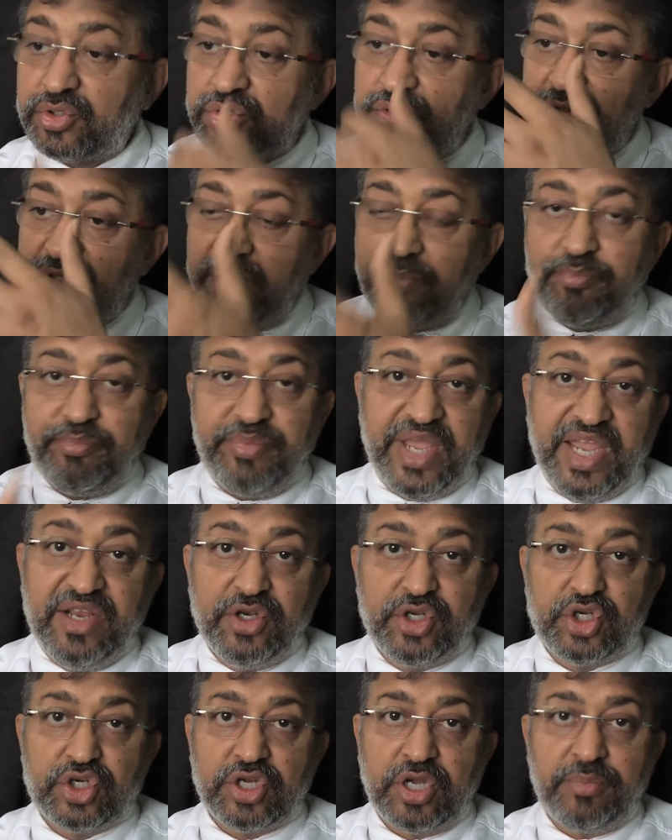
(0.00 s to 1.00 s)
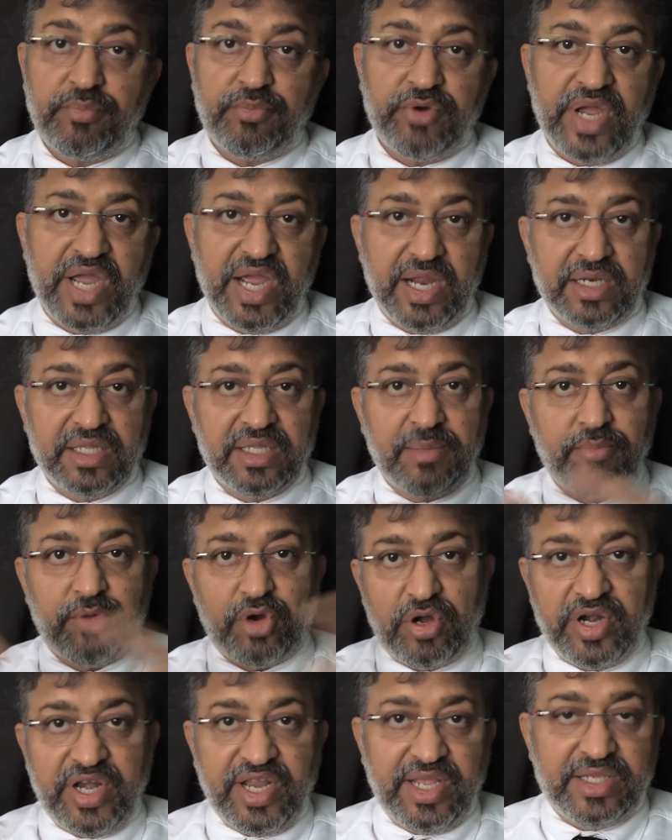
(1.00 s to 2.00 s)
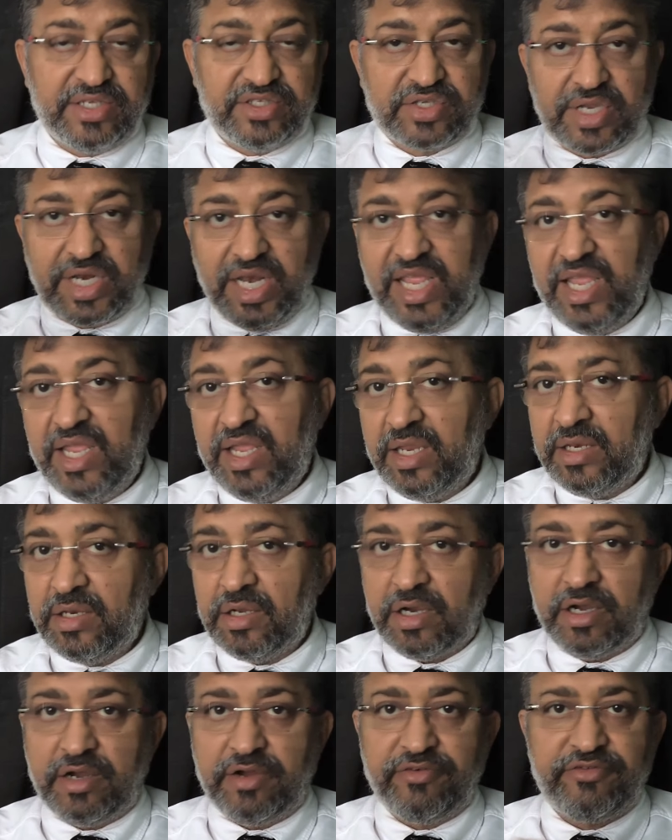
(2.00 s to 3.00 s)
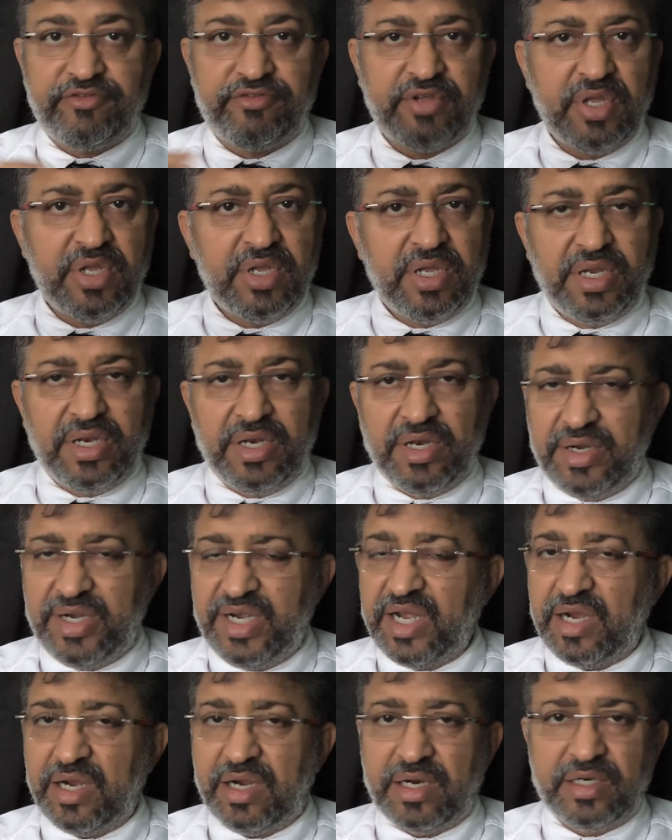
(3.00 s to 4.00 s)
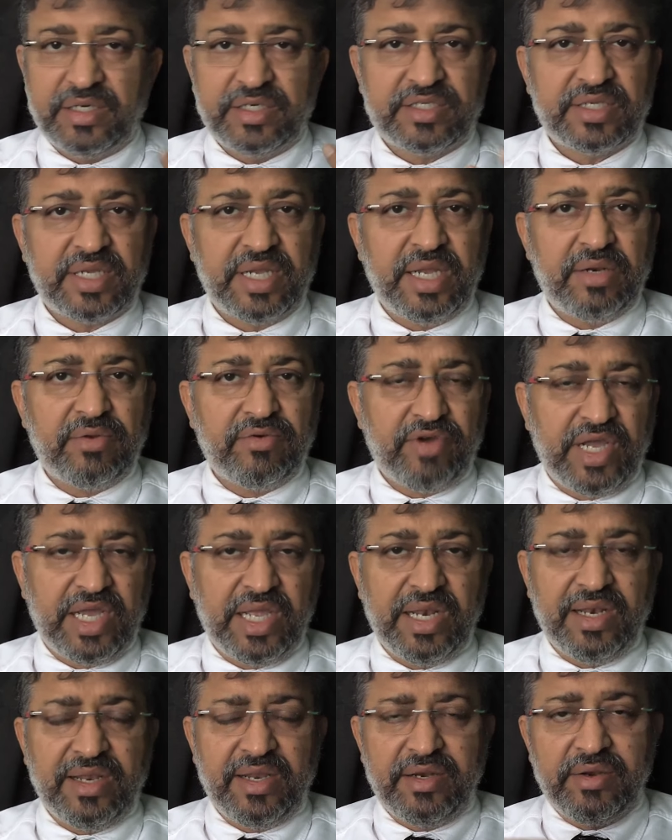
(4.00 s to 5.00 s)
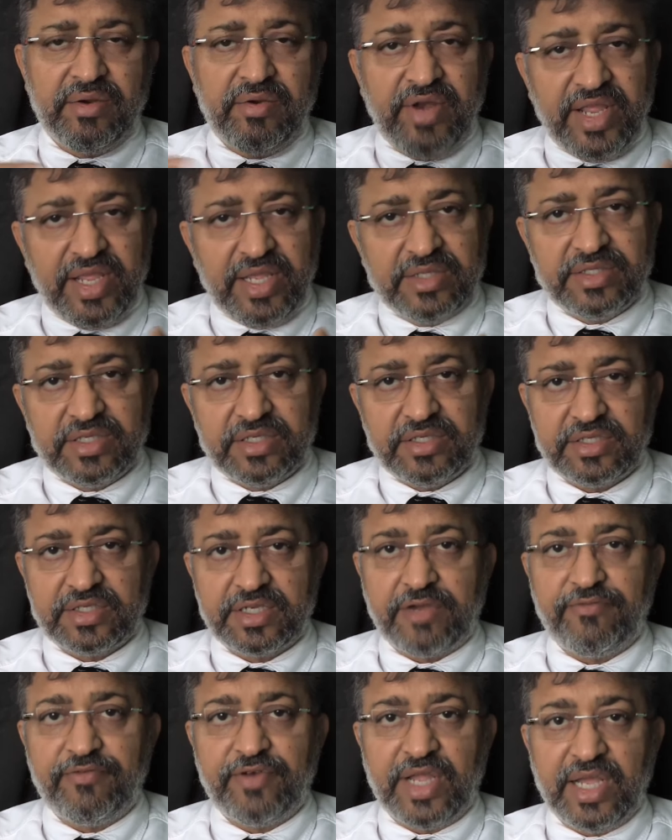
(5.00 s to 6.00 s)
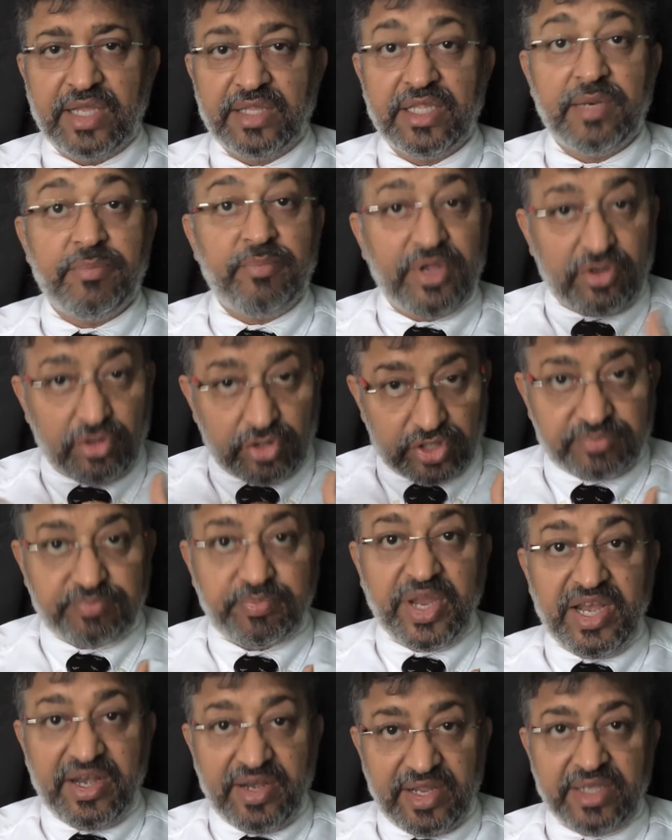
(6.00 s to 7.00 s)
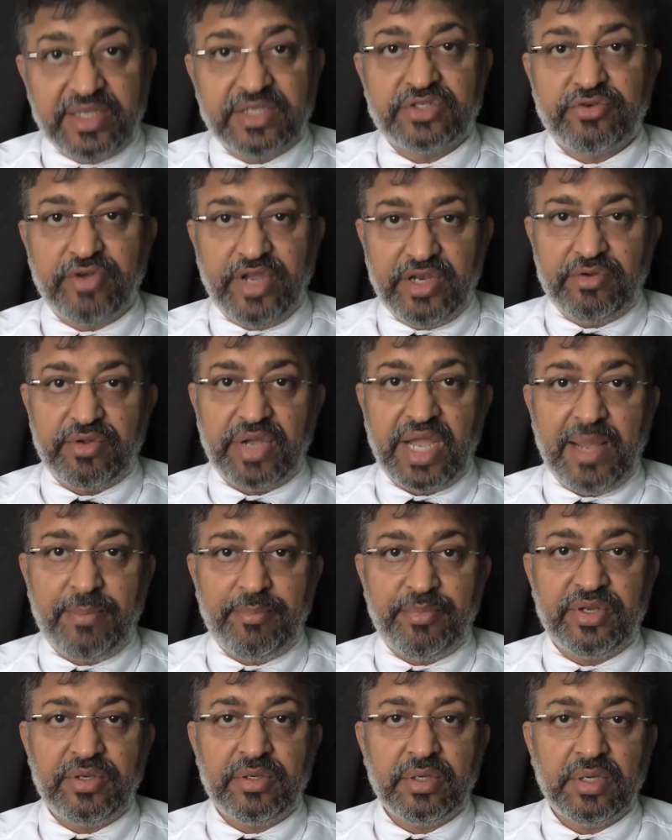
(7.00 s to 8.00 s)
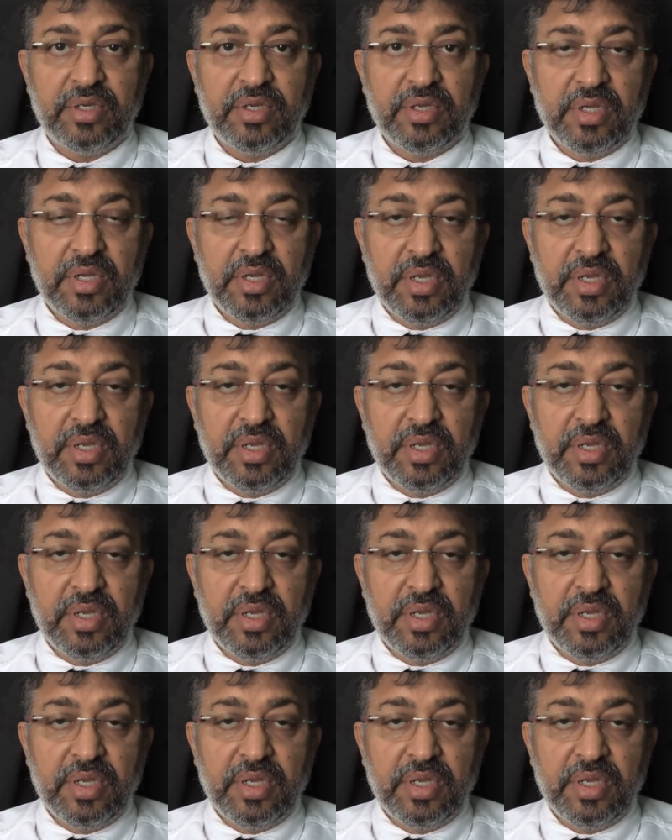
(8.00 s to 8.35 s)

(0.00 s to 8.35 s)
goes to the paint shop where the body is cleaned of dirts and oil and grease and stuff like that, because painting is going to happen.